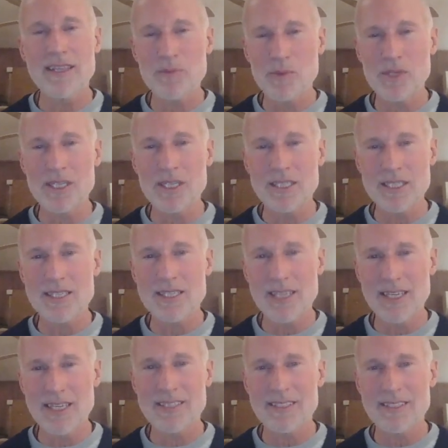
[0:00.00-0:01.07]
them once
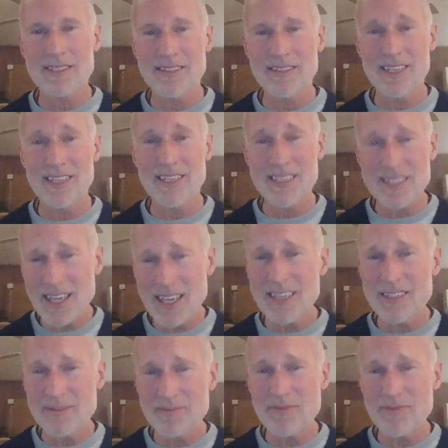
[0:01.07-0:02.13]
and I
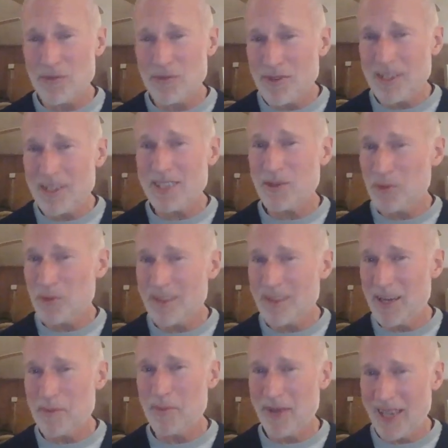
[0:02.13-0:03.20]
decided they really weren't
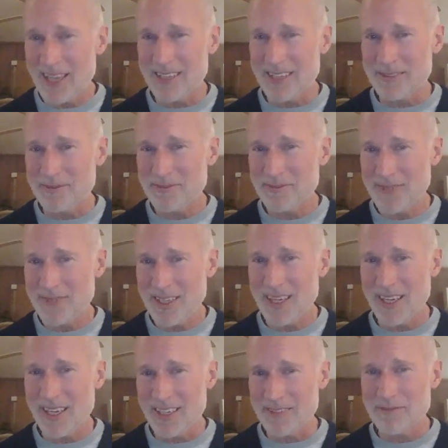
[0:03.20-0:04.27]
that bad.
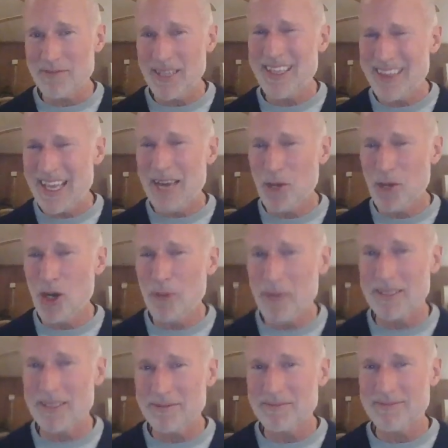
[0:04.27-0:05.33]
Yeah, in that
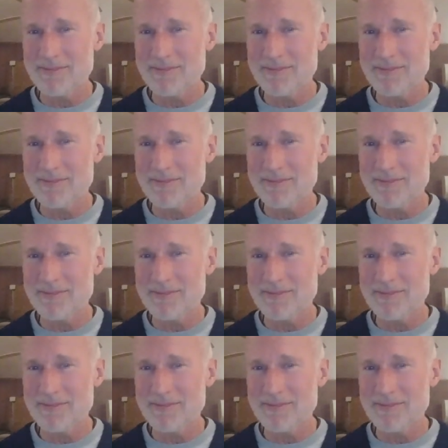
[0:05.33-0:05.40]
moment.